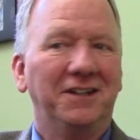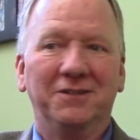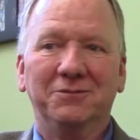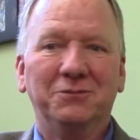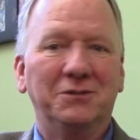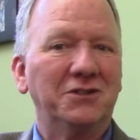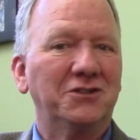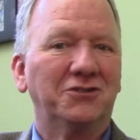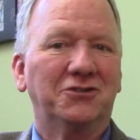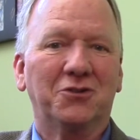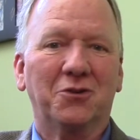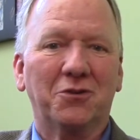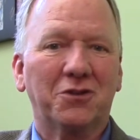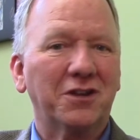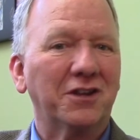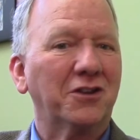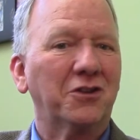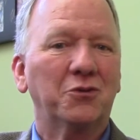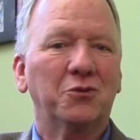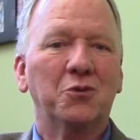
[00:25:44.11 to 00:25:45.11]
We just don't
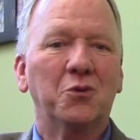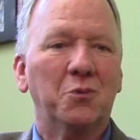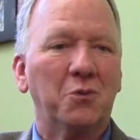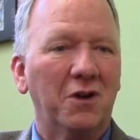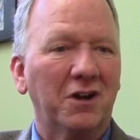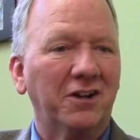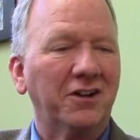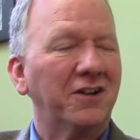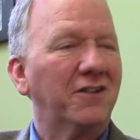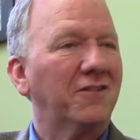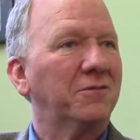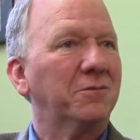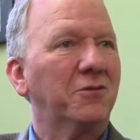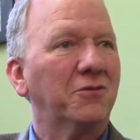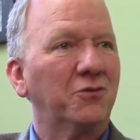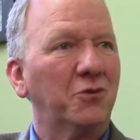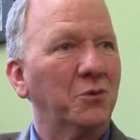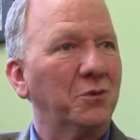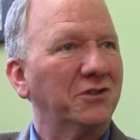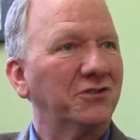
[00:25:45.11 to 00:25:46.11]
think through them well enough
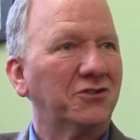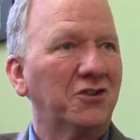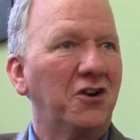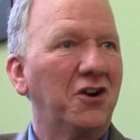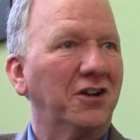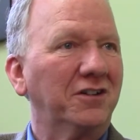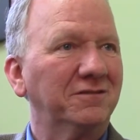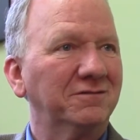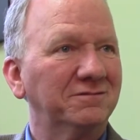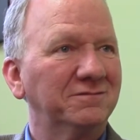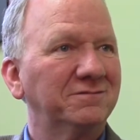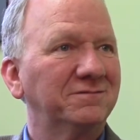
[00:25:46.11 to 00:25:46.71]
before we start.